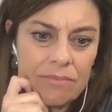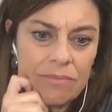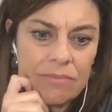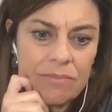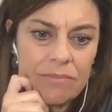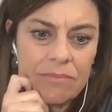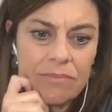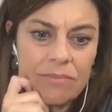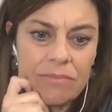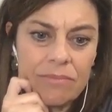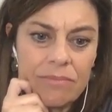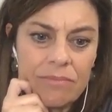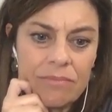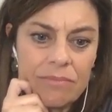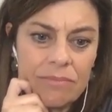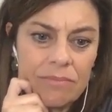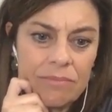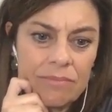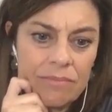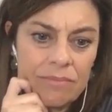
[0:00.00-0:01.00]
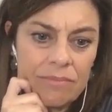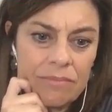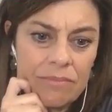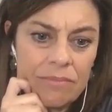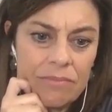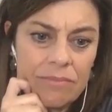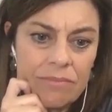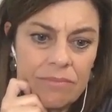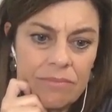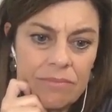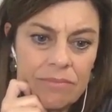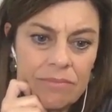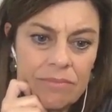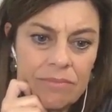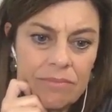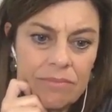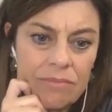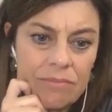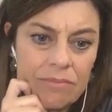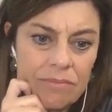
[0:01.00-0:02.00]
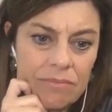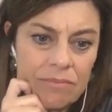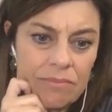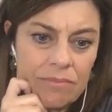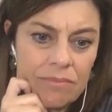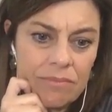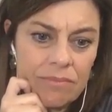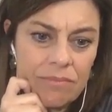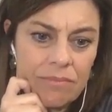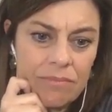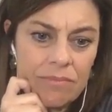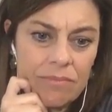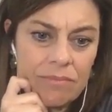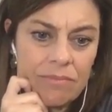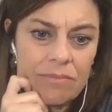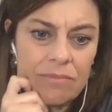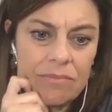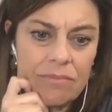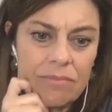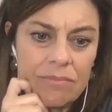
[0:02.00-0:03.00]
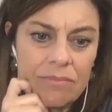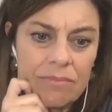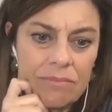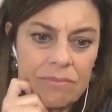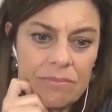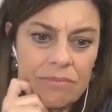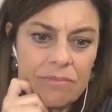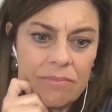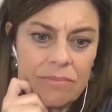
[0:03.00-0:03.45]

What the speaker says: No words are spoken by the person on screen.